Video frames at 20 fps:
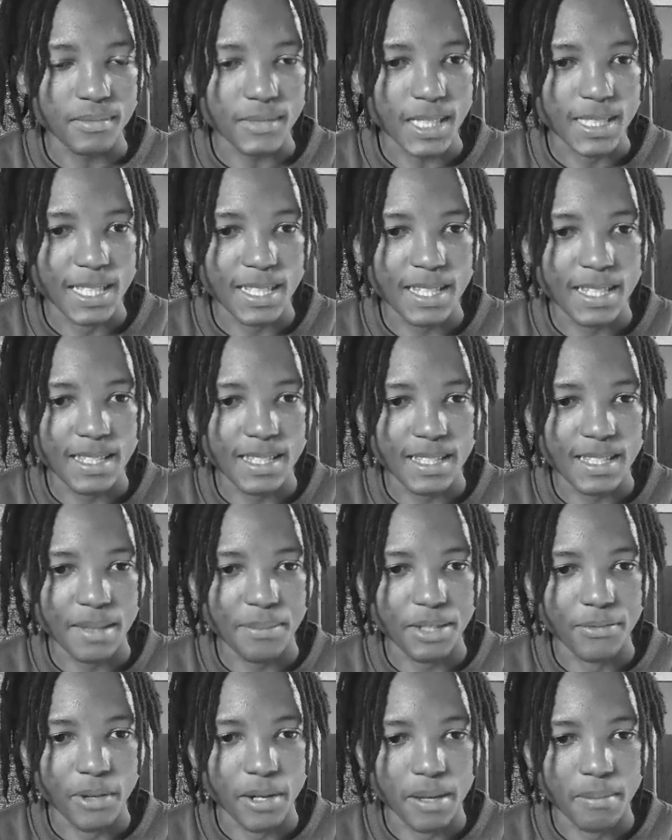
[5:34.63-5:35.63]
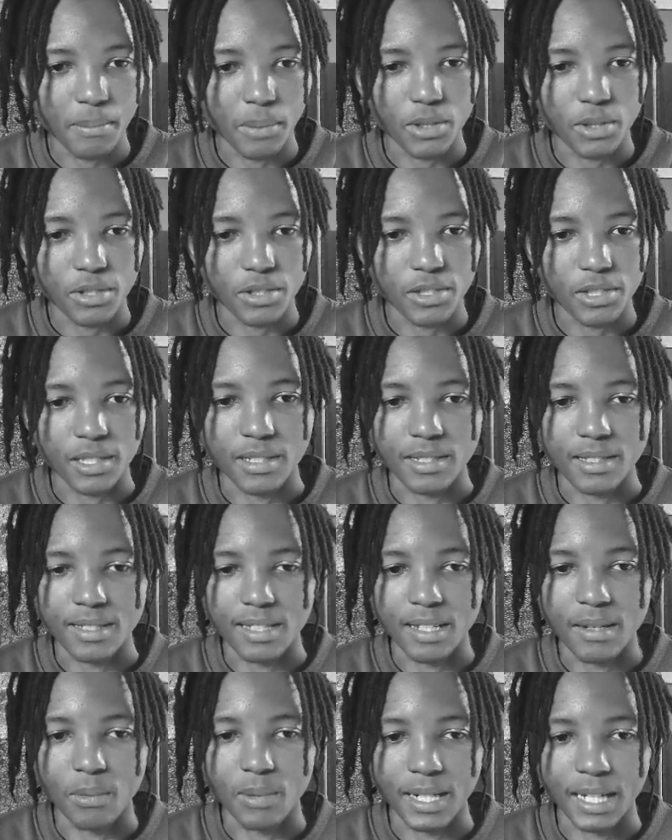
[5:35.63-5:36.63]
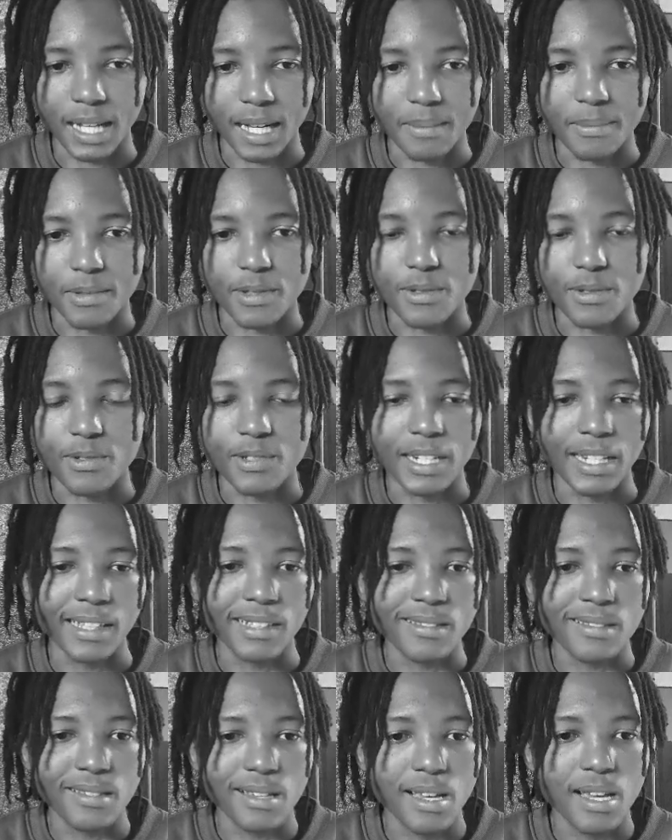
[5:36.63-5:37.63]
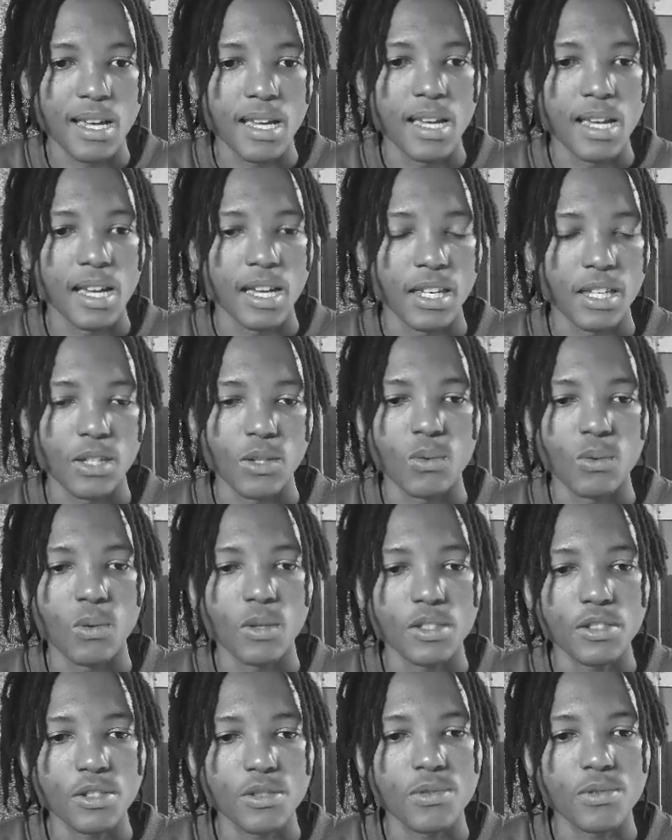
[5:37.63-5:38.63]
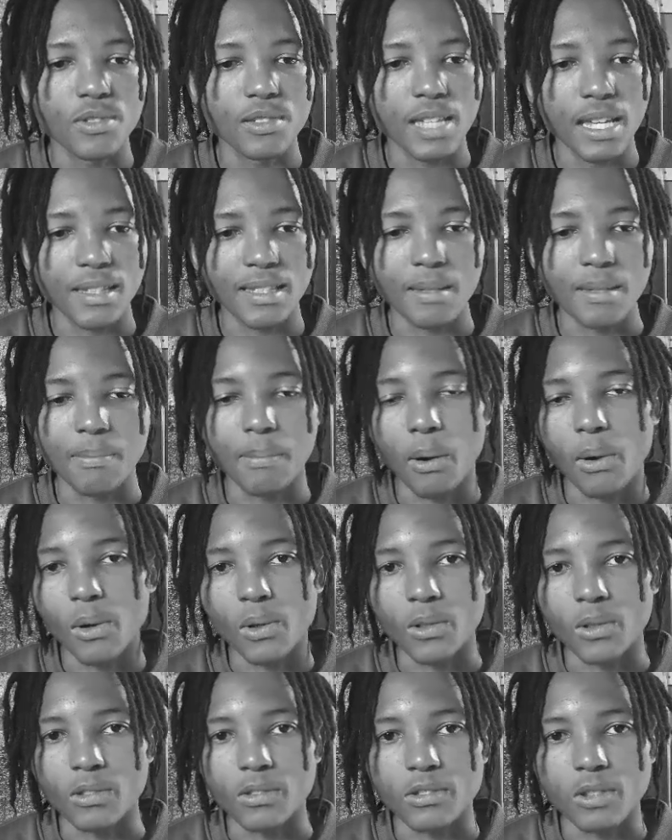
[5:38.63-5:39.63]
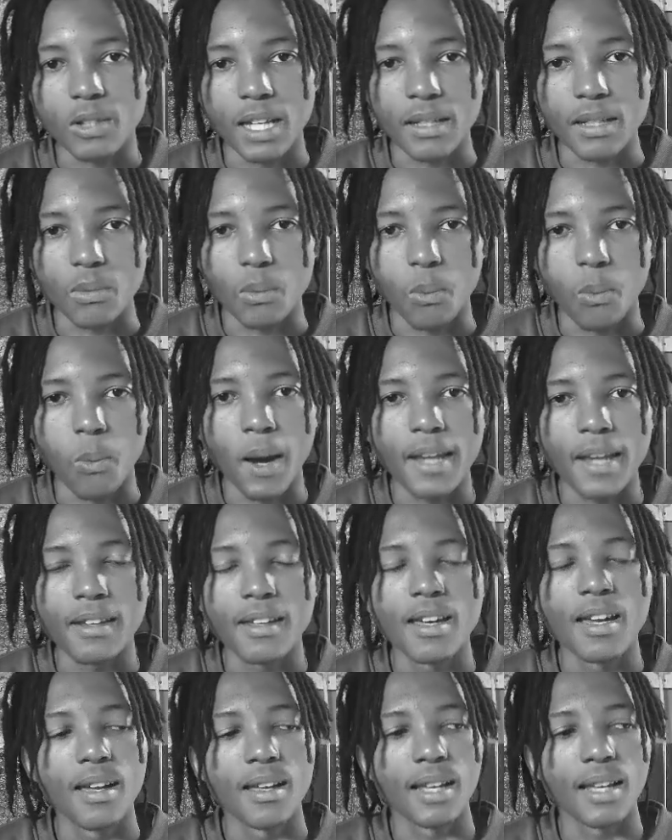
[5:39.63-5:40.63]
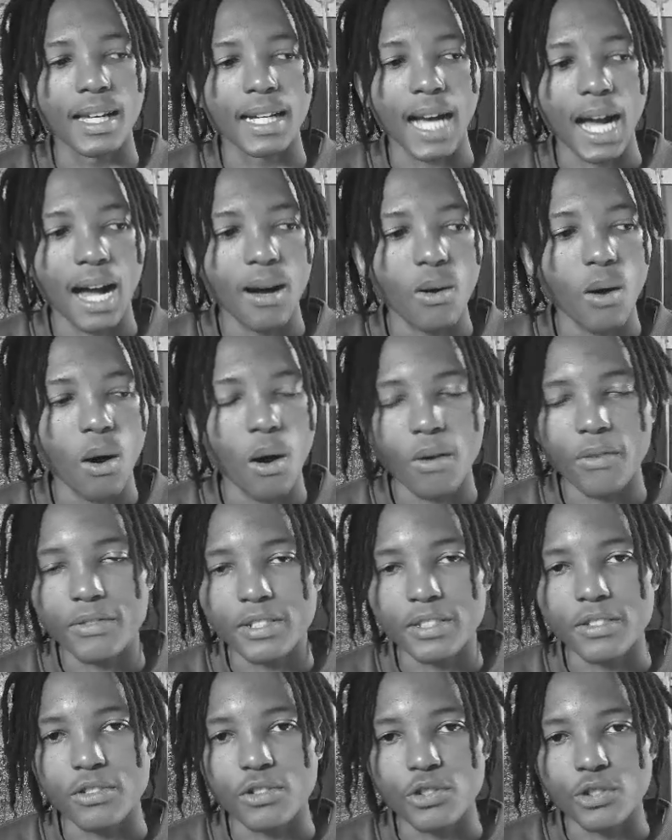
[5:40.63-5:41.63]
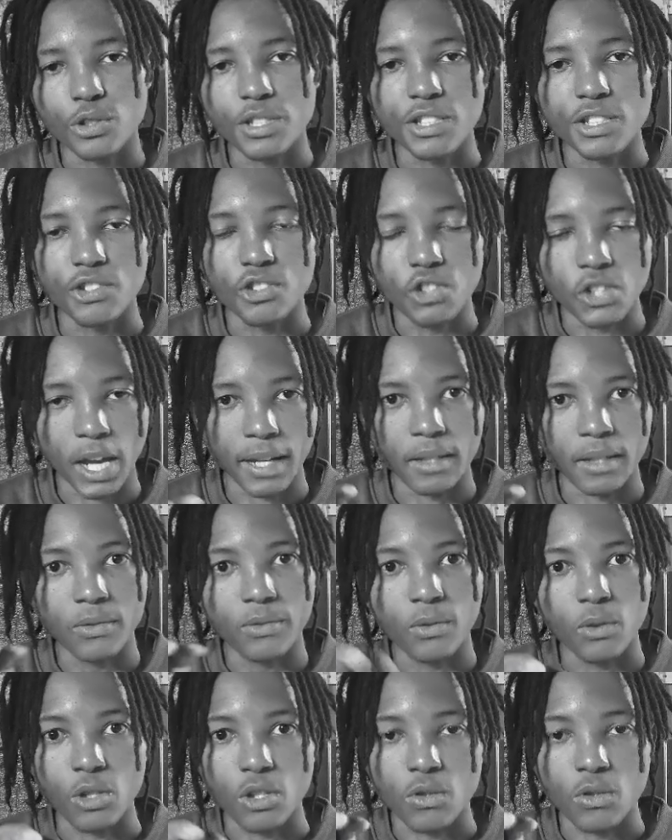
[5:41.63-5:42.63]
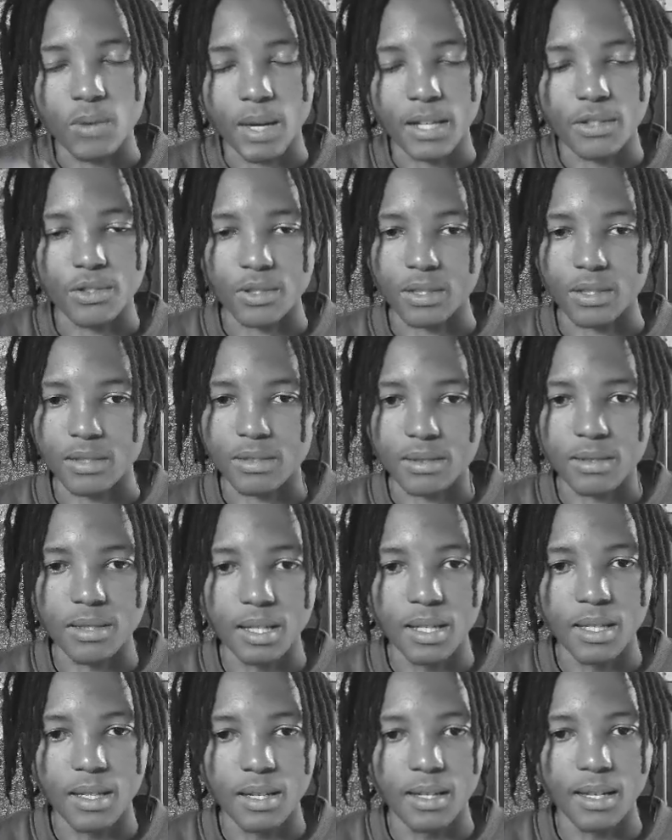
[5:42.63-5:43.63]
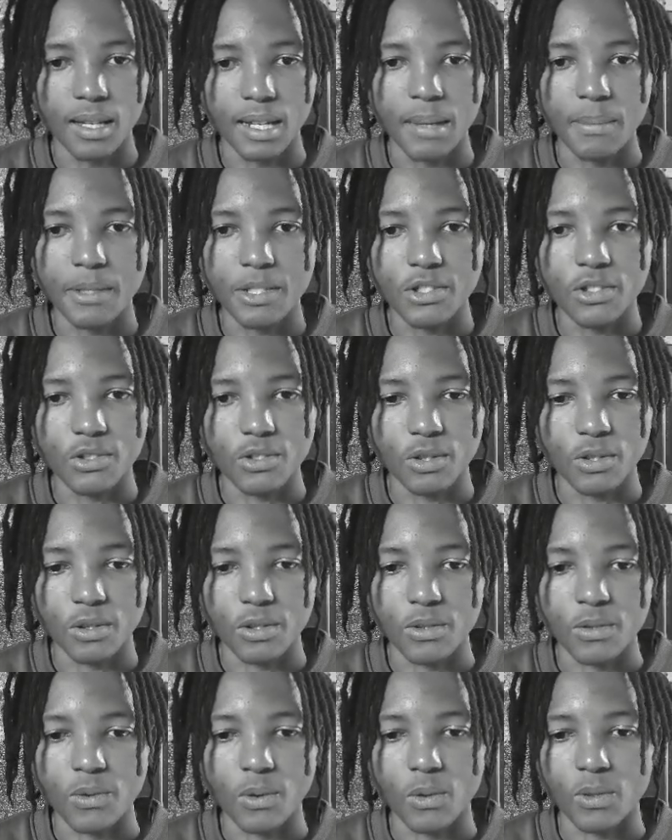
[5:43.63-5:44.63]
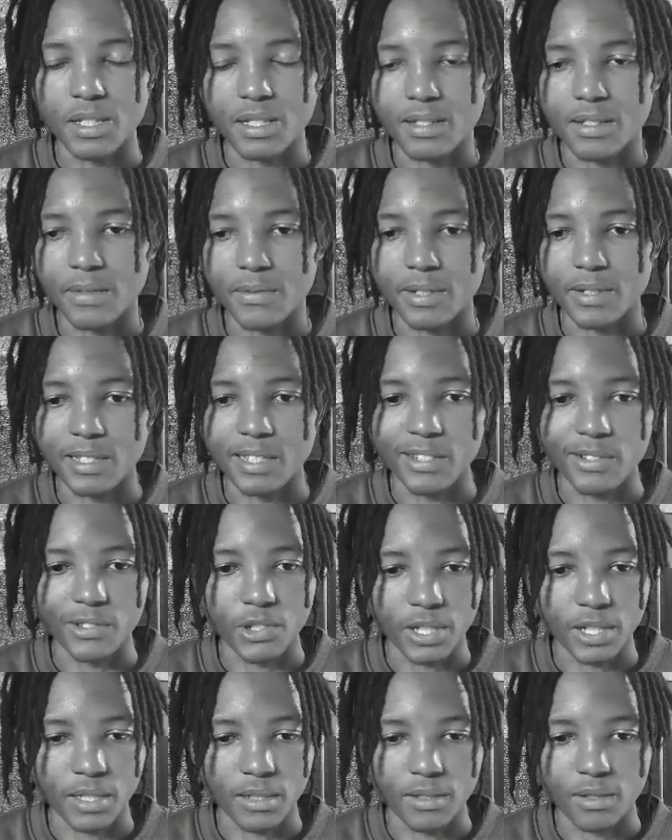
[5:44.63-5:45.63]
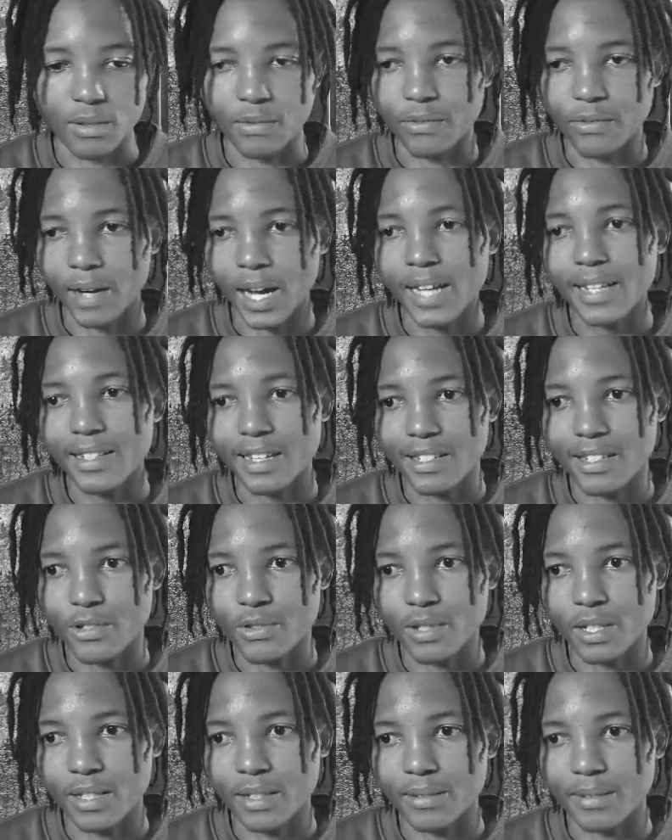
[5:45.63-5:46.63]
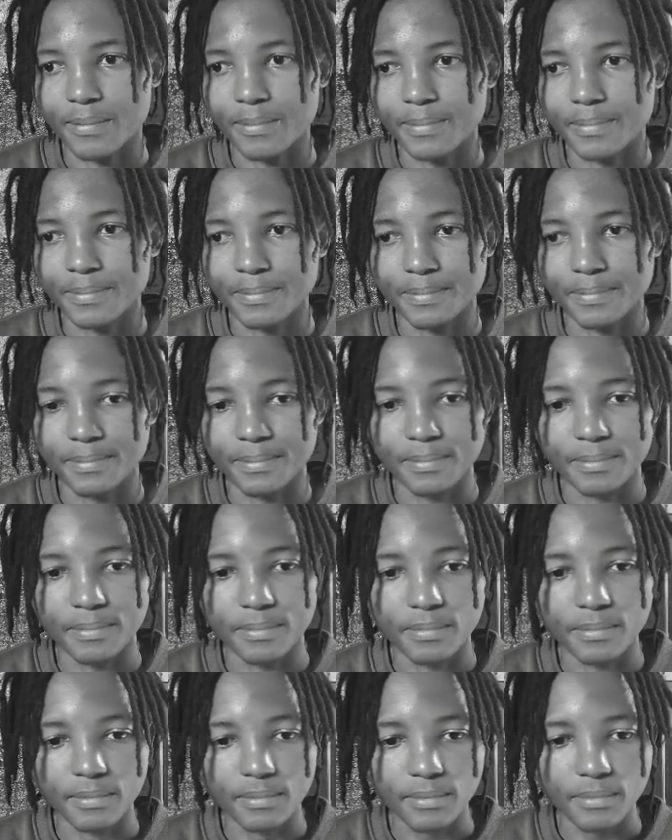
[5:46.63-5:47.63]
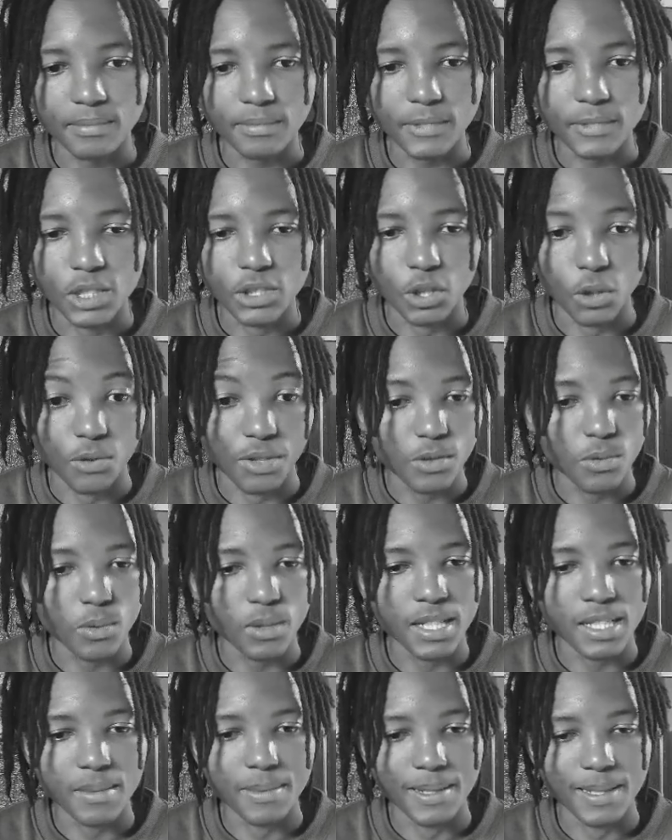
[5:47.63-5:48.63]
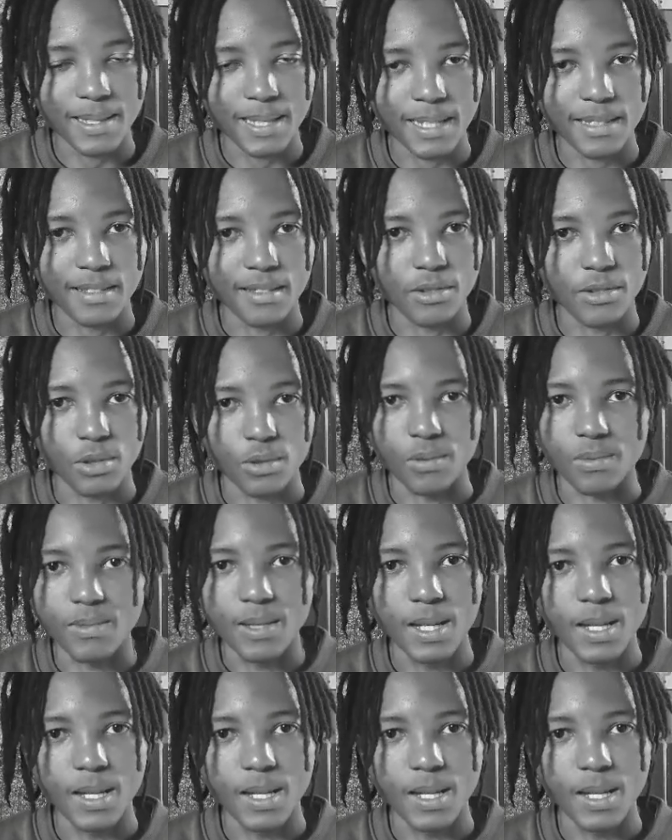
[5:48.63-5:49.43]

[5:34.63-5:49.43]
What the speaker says: this is something very important to consider when it comes to triggers. You want to set the poll, so like when, like how often should it check for new entries. Let me just show you all these different triggers to find a trigger. So this one has been set to